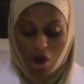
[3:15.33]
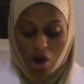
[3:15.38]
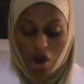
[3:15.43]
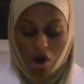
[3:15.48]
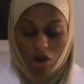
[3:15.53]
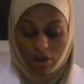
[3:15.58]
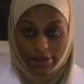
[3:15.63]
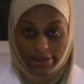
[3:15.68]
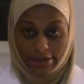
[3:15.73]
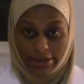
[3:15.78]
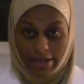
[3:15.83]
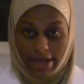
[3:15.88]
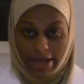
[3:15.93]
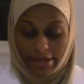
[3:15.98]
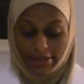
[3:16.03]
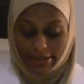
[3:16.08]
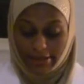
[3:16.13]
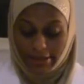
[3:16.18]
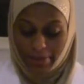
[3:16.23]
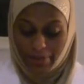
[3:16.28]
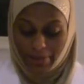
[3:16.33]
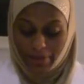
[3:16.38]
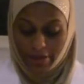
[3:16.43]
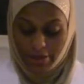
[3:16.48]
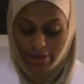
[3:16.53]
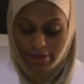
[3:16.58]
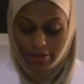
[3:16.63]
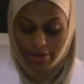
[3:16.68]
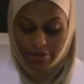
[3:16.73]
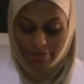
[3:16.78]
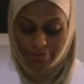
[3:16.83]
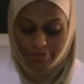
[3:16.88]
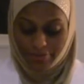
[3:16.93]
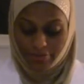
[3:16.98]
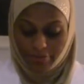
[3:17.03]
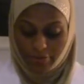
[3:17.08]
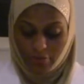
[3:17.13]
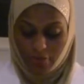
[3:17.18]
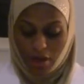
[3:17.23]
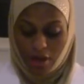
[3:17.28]
oxidized lipids
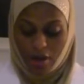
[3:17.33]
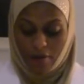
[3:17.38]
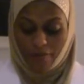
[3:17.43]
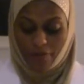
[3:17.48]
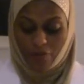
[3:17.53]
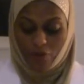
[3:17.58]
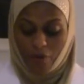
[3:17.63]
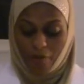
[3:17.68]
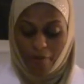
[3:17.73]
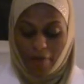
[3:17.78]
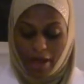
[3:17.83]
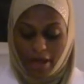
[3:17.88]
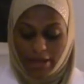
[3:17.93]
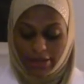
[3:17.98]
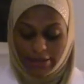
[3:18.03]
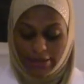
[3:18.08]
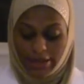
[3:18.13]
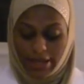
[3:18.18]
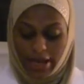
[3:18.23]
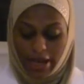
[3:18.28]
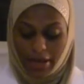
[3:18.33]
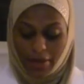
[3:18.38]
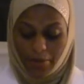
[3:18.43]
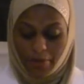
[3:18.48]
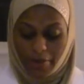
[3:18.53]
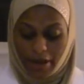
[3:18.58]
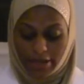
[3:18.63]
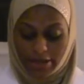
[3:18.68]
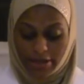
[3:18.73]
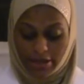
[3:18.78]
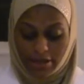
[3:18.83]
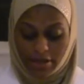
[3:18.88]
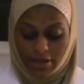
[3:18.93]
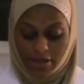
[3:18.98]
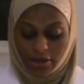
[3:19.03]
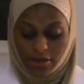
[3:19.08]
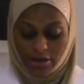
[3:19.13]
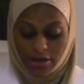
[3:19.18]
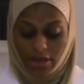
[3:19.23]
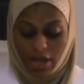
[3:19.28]
from LDL
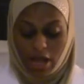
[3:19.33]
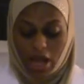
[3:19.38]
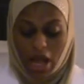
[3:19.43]
particles